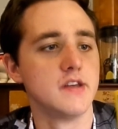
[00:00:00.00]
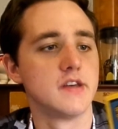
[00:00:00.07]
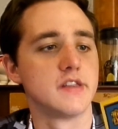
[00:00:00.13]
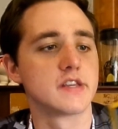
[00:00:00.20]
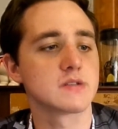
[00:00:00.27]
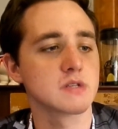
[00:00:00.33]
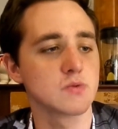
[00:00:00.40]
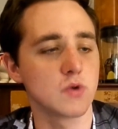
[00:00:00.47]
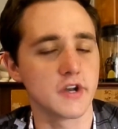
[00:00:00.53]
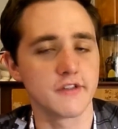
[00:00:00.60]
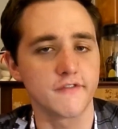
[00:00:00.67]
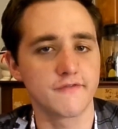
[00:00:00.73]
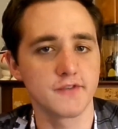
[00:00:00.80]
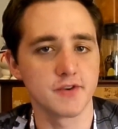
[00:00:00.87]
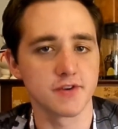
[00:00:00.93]
This was one of the
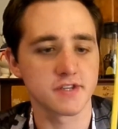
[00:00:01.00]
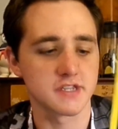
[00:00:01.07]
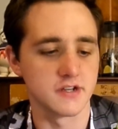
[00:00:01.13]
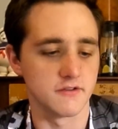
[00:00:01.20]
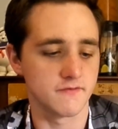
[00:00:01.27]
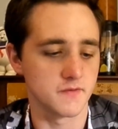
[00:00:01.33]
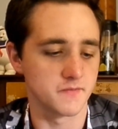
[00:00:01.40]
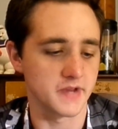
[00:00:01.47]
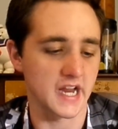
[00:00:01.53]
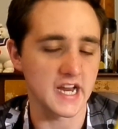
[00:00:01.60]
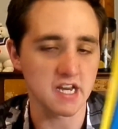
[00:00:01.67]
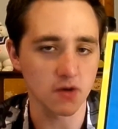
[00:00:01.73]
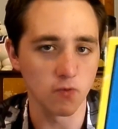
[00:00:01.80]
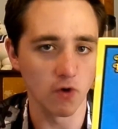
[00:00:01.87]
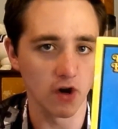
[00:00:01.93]
first, though, from
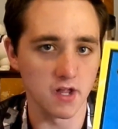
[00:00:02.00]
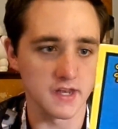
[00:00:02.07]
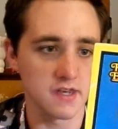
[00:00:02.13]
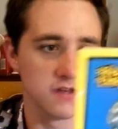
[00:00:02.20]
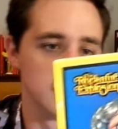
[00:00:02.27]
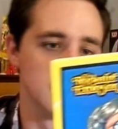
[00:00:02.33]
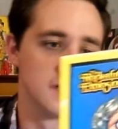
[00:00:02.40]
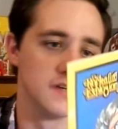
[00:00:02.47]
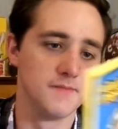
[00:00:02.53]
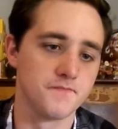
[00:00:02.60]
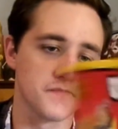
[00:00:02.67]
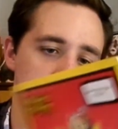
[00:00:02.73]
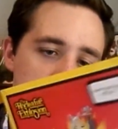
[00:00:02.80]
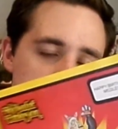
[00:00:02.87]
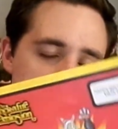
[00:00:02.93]
'81.
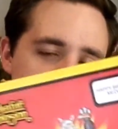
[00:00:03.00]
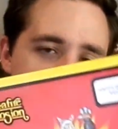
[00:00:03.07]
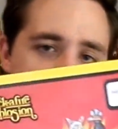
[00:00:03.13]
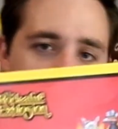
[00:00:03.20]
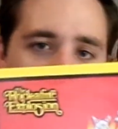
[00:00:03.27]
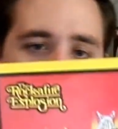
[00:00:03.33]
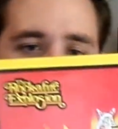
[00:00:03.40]
And this is a